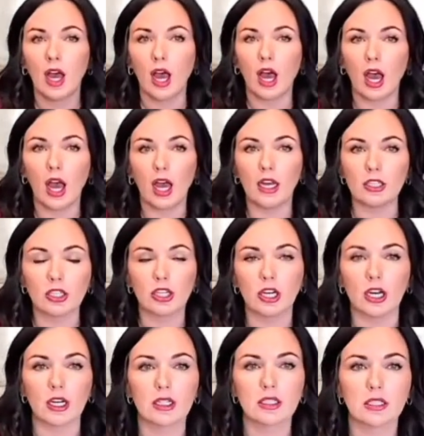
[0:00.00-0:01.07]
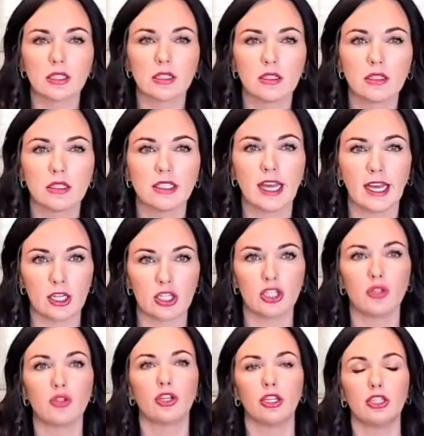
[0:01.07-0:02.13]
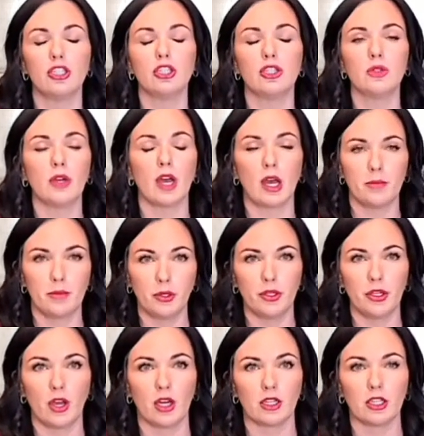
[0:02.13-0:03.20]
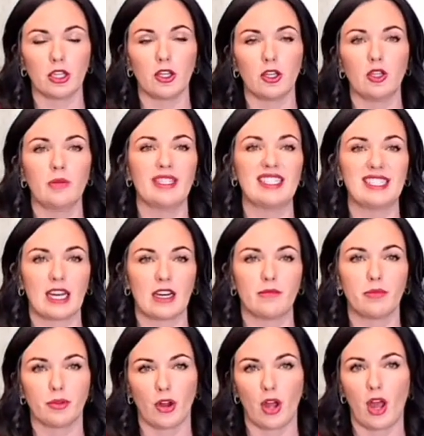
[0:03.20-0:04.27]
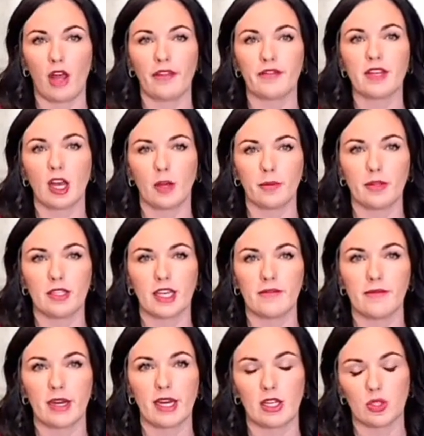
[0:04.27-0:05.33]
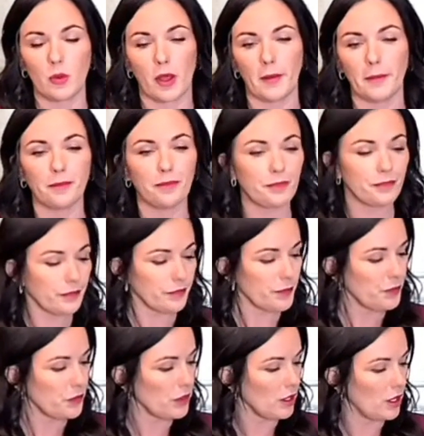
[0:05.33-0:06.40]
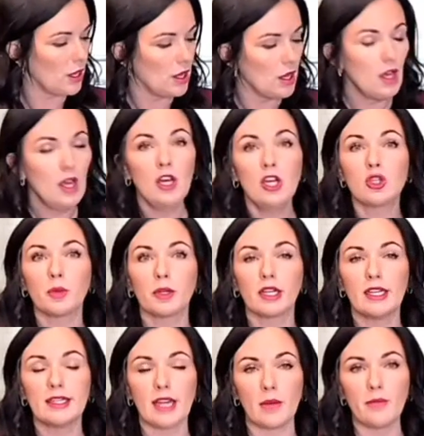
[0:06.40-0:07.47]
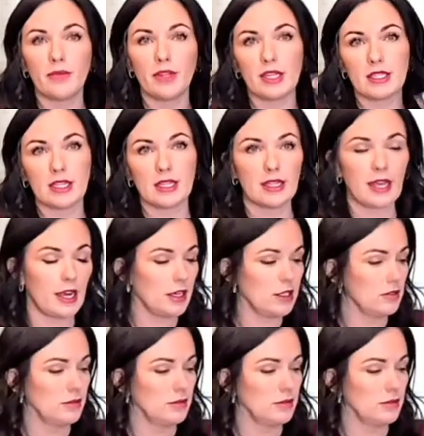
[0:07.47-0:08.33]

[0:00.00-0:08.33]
uncooked. Yes, you could do a bouillon cube instead of broth to help you save money as well. So we're gonna dump this in there,